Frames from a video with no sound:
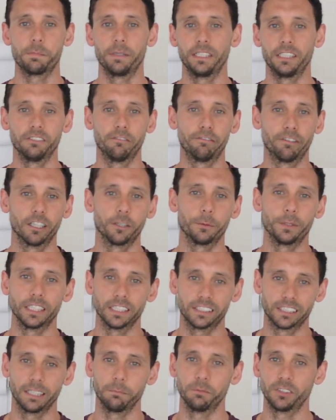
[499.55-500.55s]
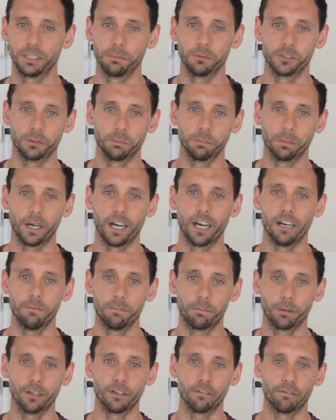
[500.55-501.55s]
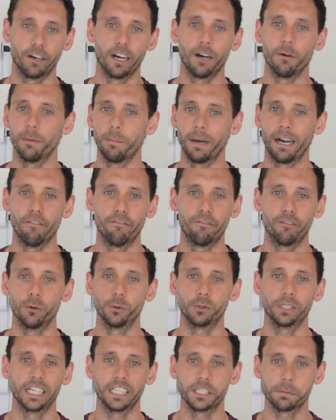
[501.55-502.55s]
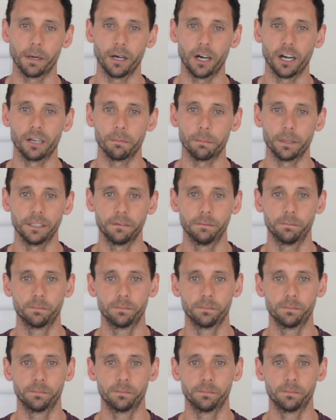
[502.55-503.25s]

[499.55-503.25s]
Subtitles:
been following the same symptom profile about 4 days behind me.